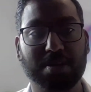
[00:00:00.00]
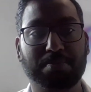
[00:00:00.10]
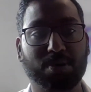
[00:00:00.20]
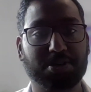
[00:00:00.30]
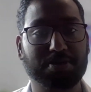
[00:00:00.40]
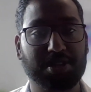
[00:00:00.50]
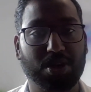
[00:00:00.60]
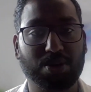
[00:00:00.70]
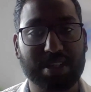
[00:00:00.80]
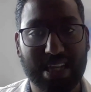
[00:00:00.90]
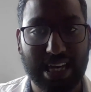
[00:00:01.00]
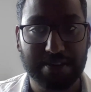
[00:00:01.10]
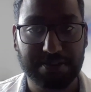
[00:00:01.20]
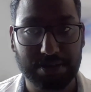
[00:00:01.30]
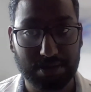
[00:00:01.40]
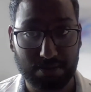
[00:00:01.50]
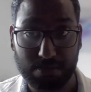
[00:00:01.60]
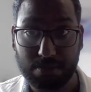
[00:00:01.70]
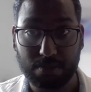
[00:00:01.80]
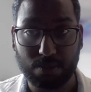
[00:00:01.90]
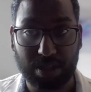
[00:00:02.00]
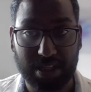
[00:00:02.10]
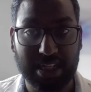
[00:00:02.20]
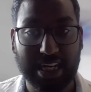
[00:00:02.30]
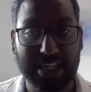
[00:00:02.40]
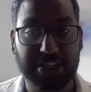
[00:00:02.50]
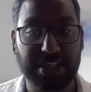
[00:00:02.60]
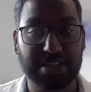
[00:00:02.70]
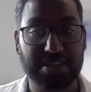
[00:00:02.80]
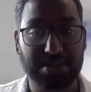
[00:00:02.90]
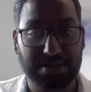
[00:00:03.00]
Portsmouth, you're always careful. Within the NHS,